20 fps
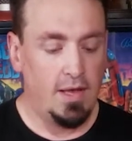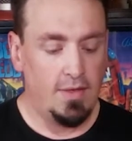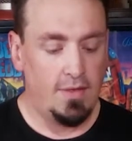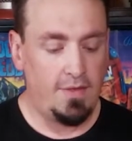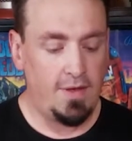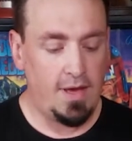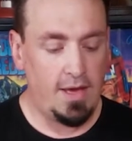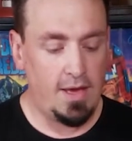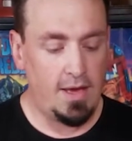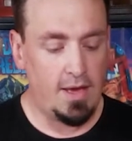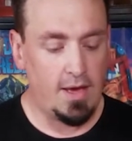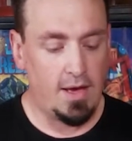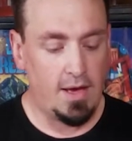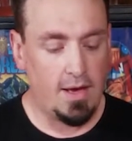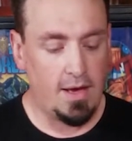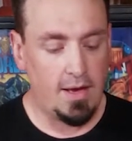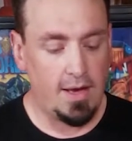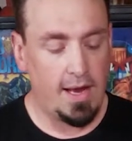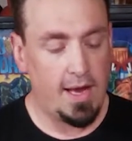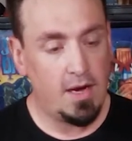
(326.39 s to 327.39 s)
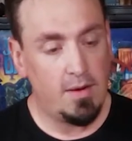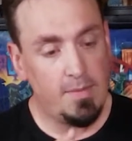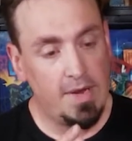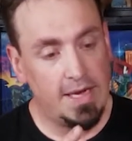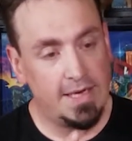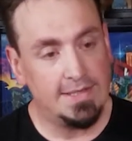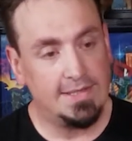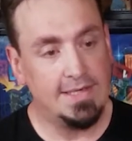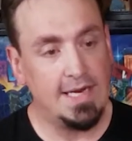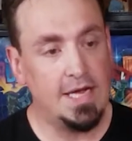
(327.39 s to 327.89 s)
The
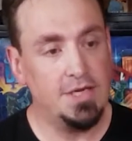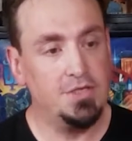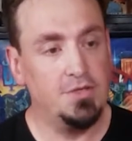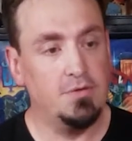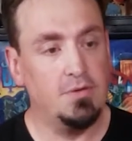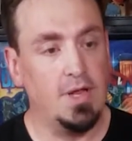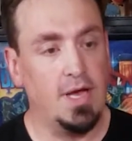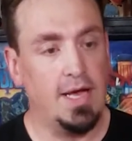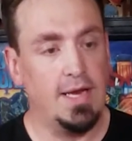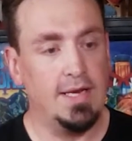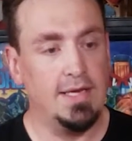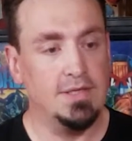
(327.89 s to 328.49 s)
animated statue line